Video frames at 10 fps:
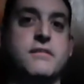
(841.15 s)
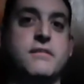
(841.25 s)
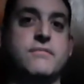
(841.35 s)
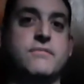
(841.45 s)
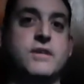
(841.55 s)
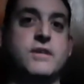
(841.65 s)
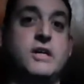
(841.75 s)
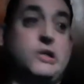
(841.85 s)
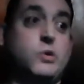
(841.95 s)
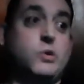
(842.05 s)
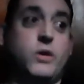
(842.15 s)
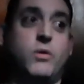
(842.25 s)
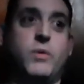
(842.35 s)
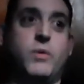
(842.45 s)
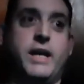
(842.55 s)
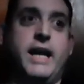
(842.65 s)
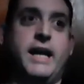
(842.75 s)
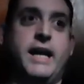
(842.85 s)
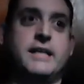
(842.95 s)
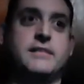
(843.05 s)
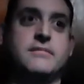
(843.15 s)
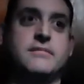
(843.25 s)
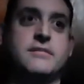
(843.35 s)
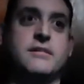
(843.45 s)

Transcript: of doing what we can. So